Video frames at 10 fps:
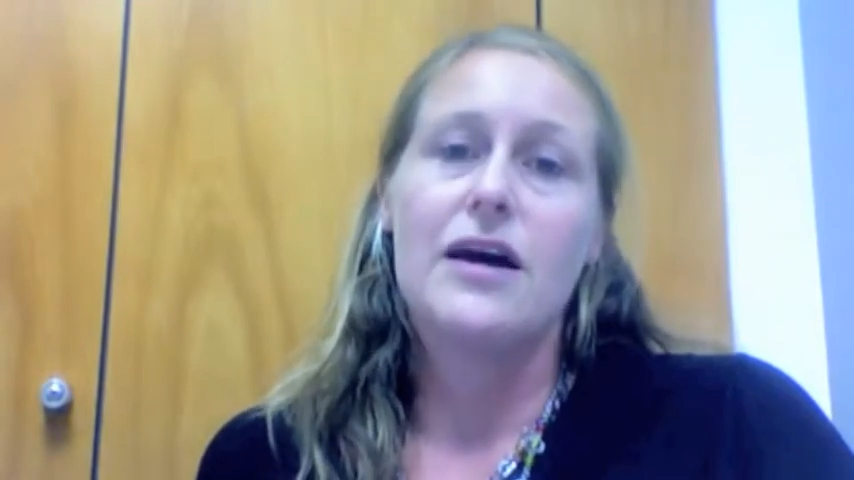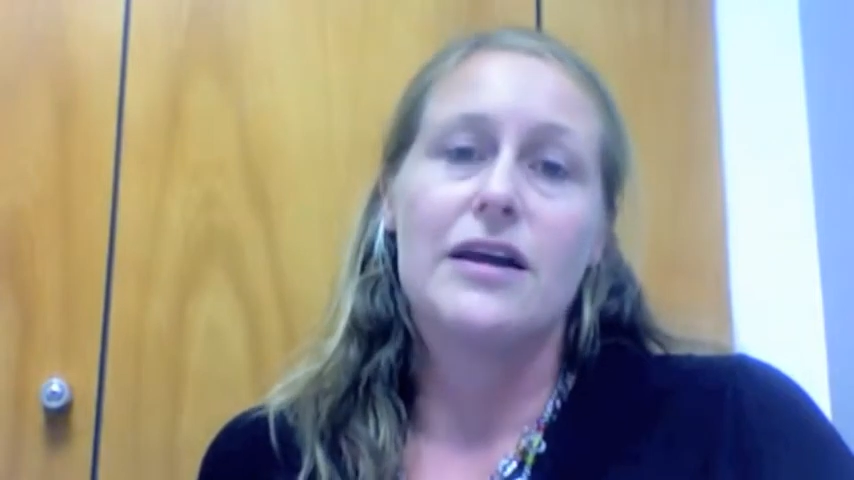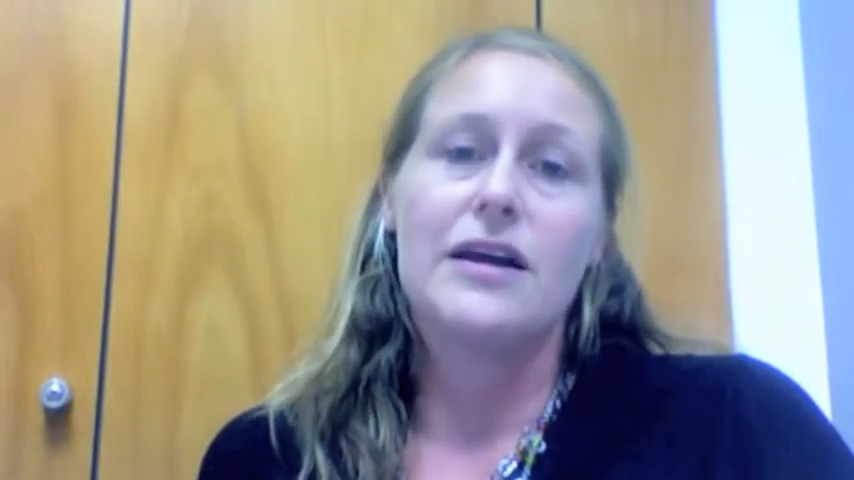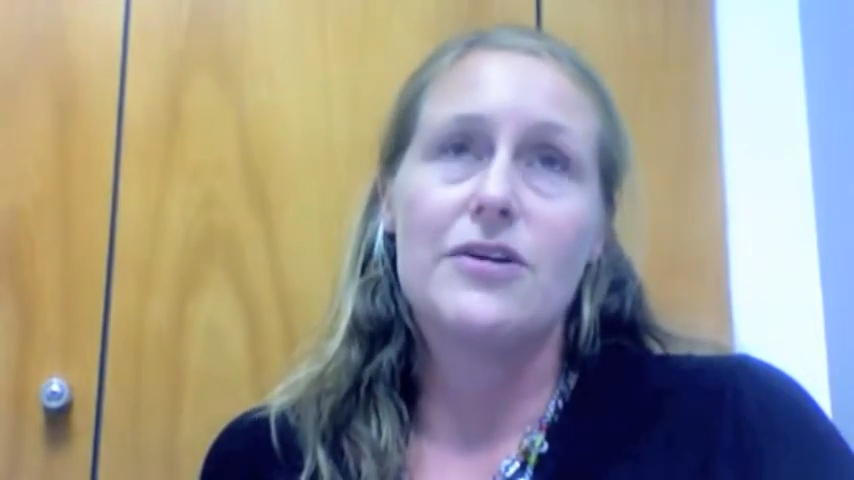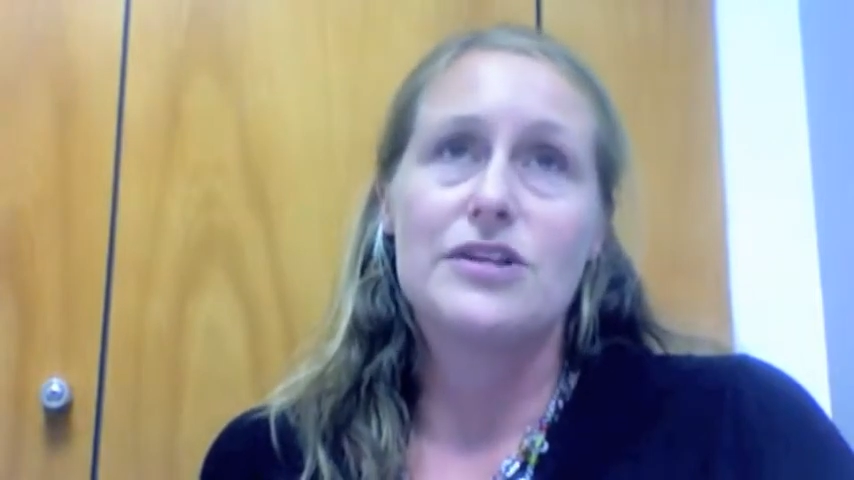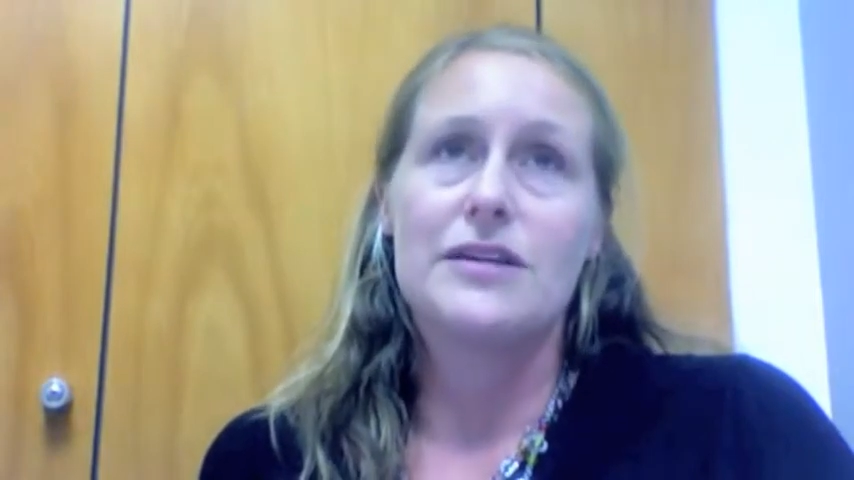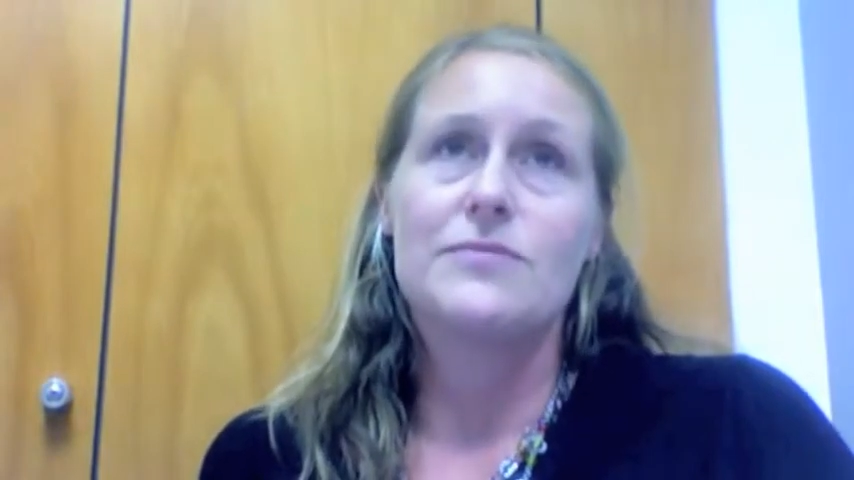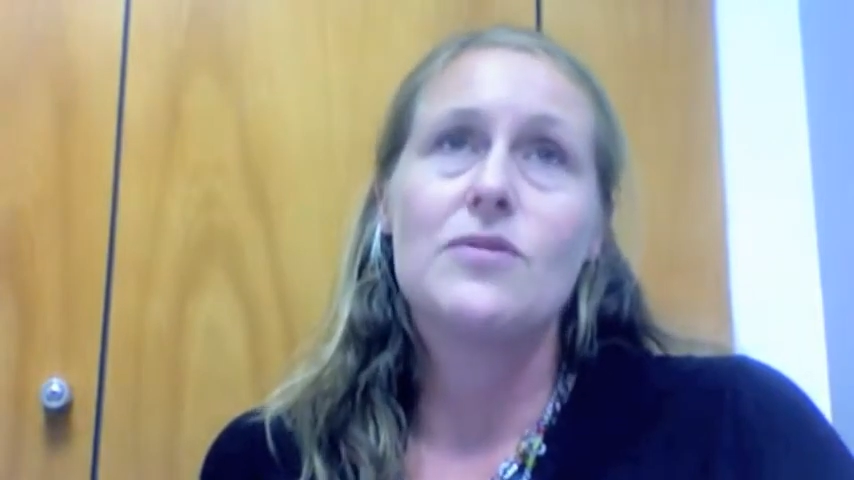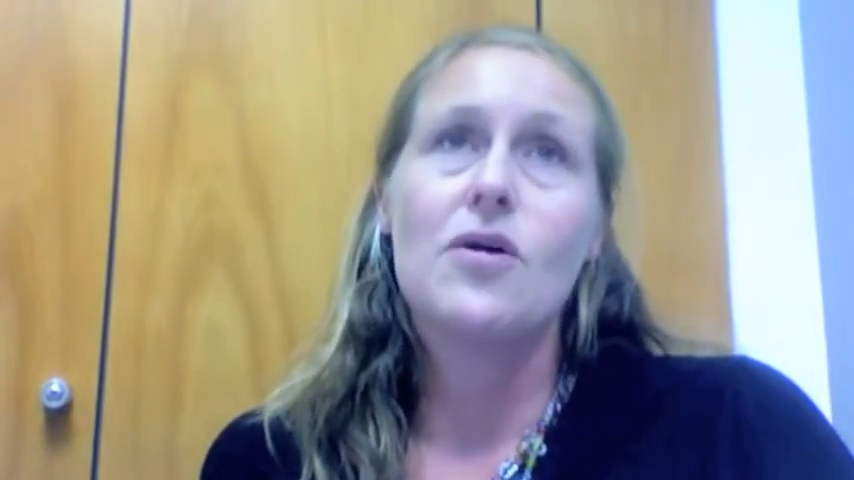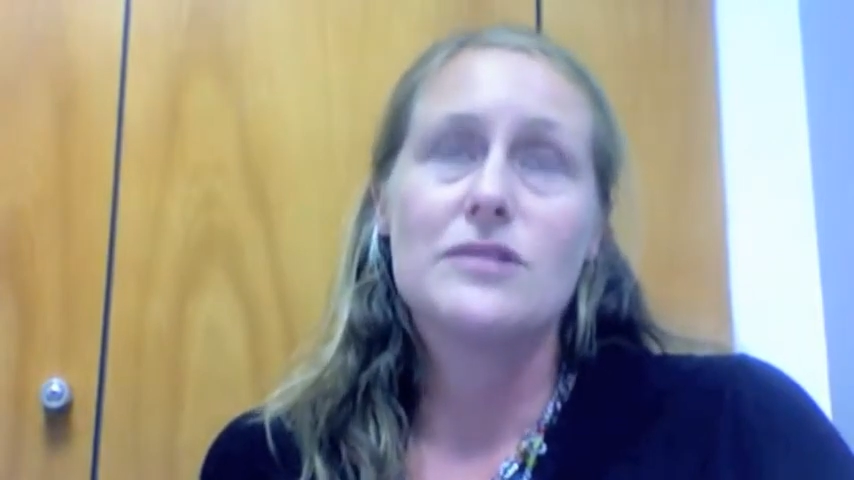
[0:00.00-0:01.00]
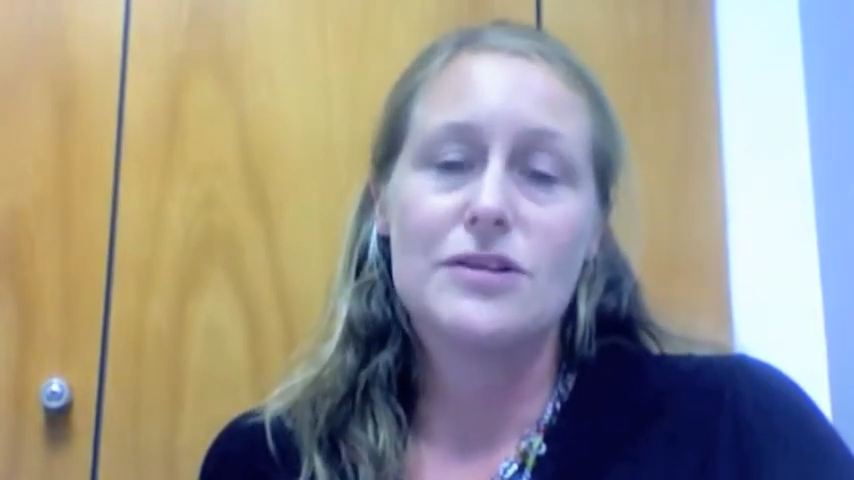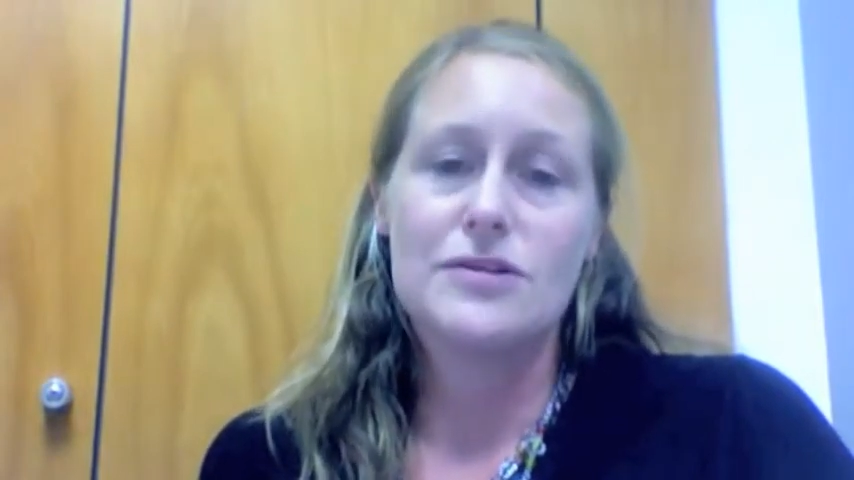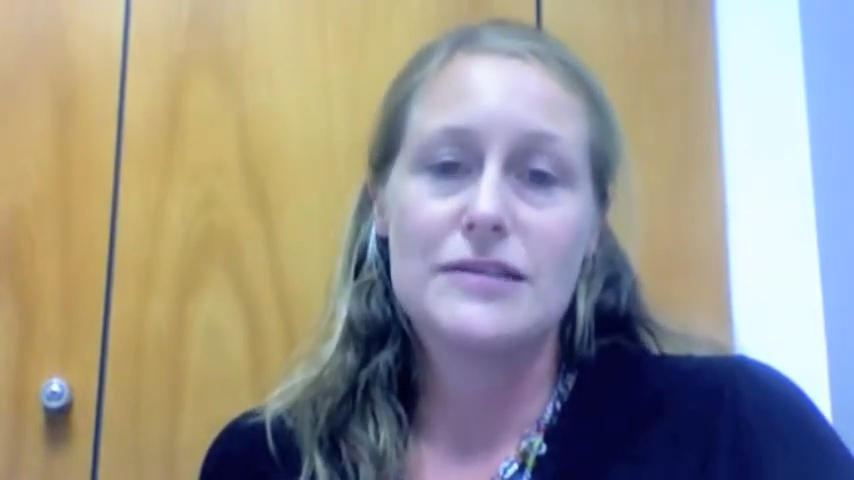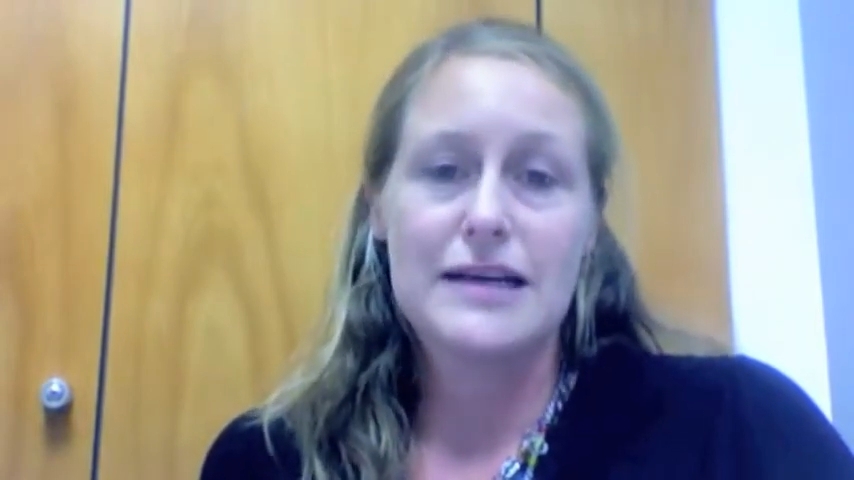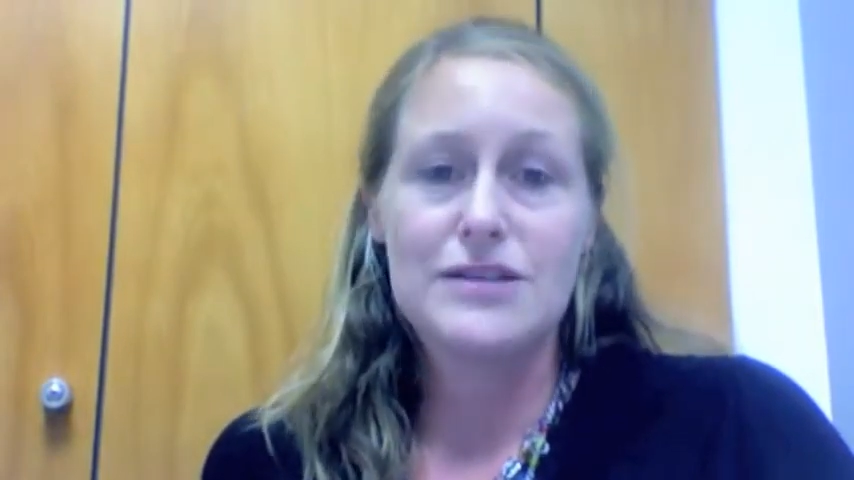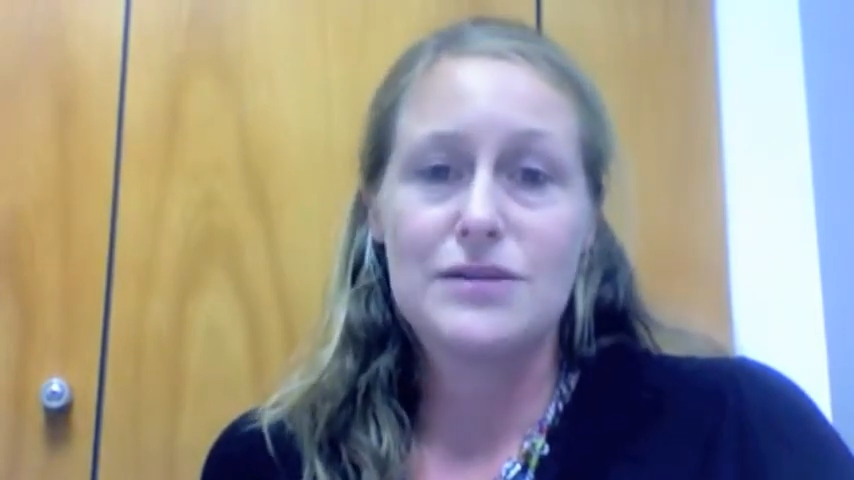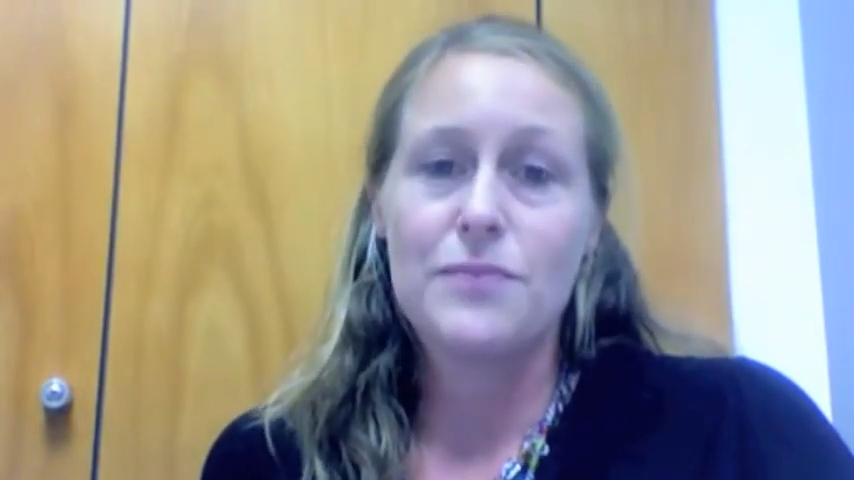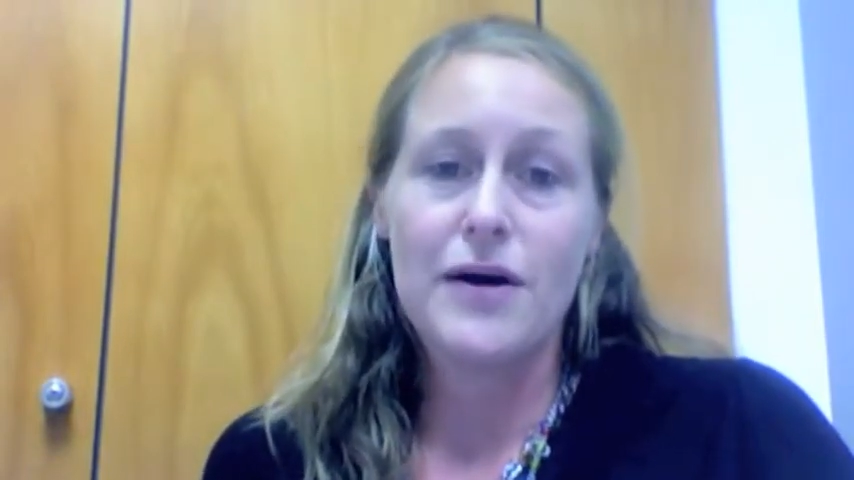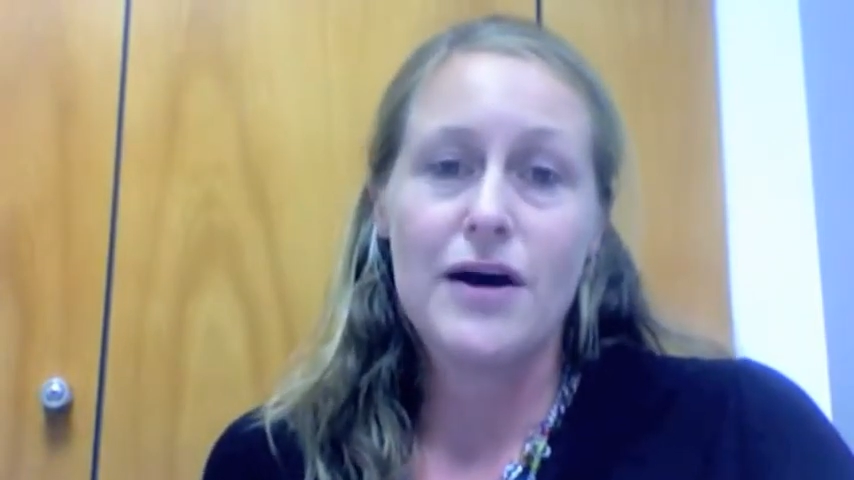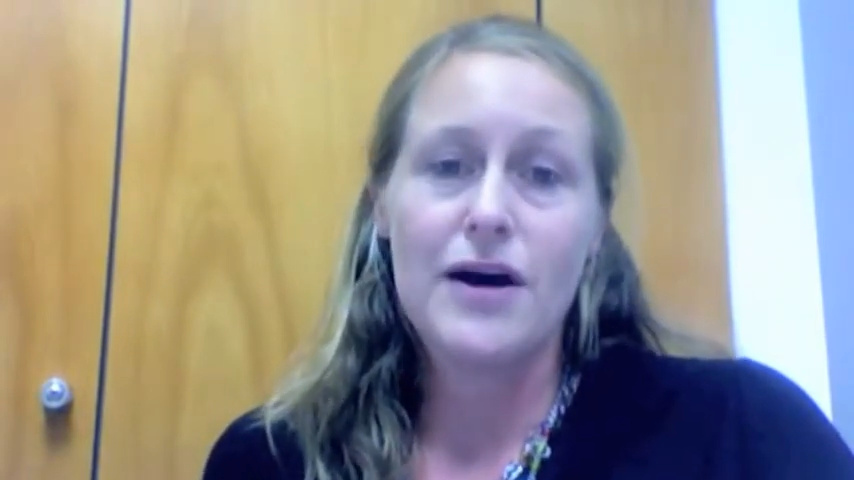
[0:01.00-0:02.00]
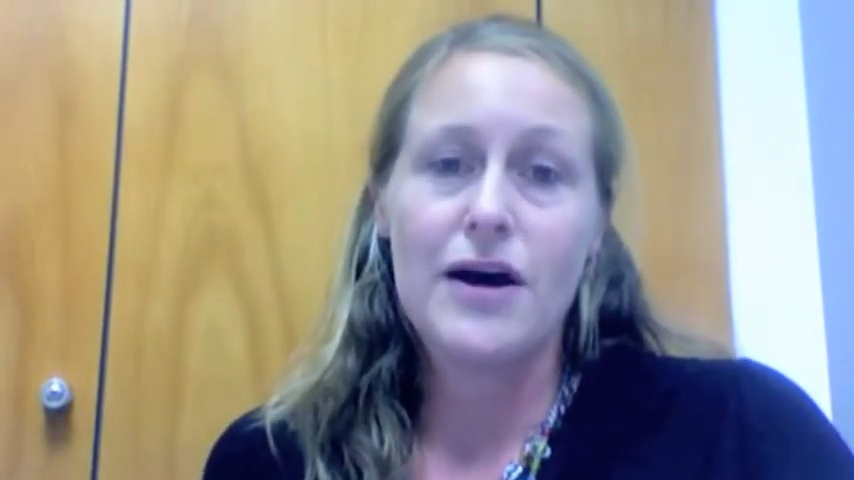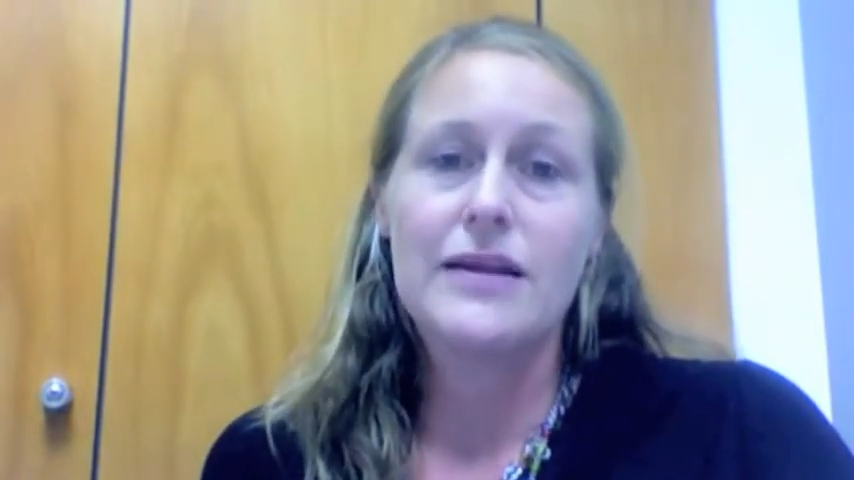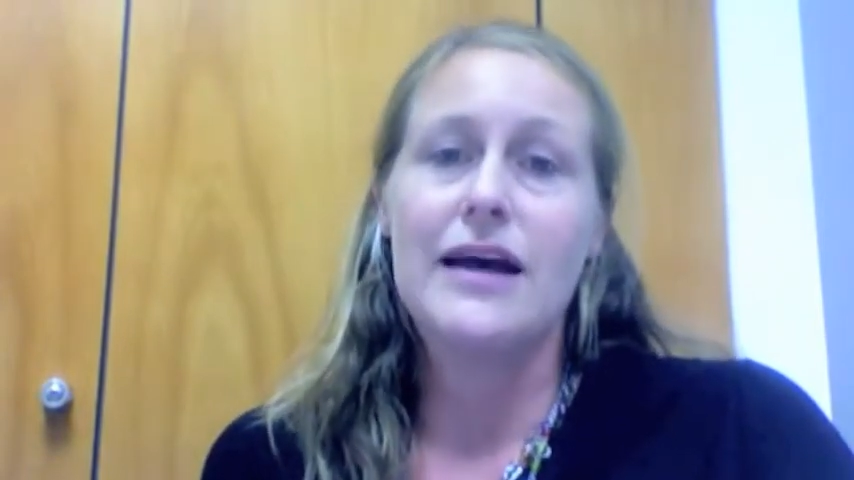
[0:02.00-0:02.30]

encouraging them not to use slash and burn